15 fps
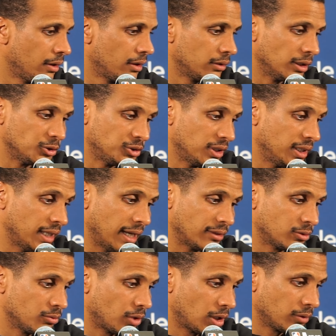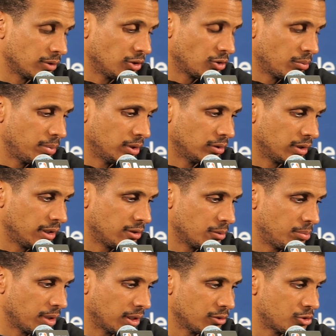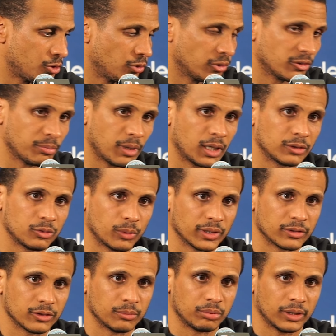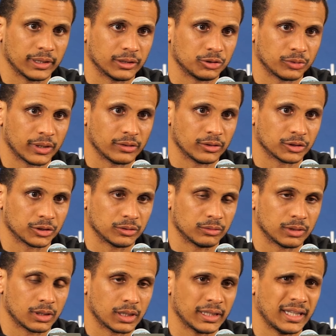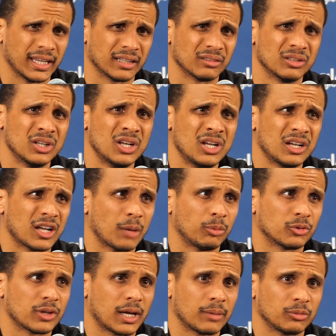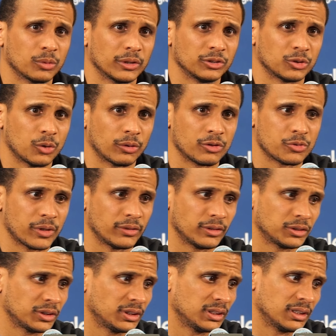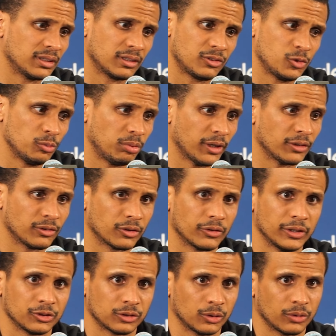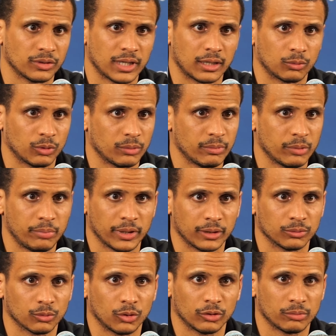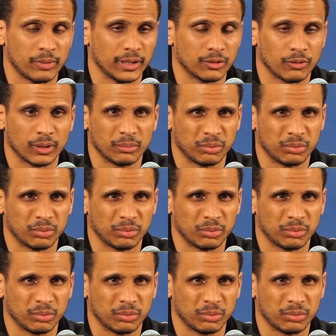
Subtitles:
like you said, he has involved. His ability to pick and choose his spots, when to play in transition. He had a couple times where he scored in transition, and two plays later he slowed it down, went mid-pick and roll, and made the right